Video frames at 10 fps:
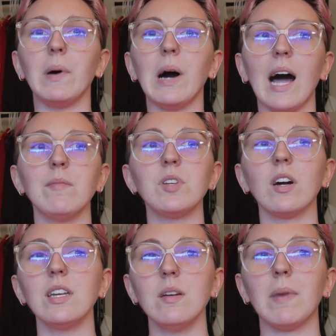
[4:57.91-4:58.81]
But I'm
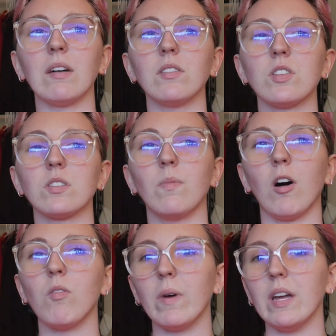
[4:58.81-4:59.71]
talking about the
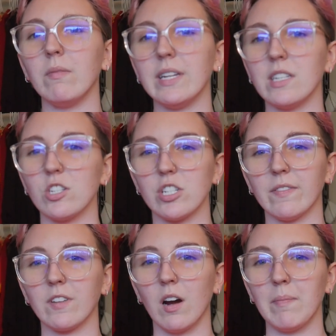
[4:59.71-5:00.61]
small way we can
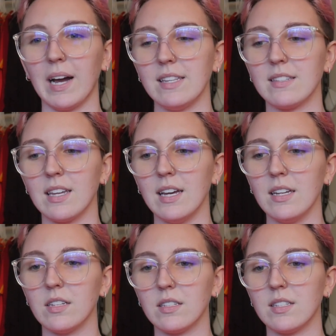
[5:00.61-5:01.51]
shift our
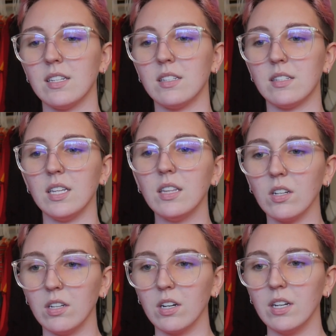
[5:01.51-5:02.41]
mindset to see the
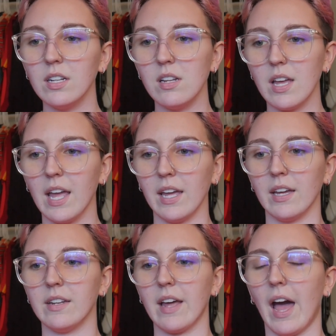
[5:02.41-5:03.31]
good
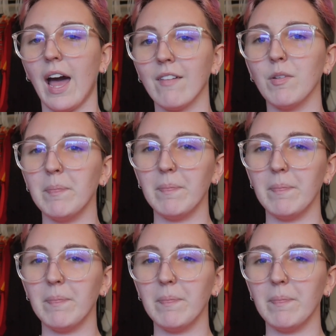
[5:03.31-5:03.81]
and have a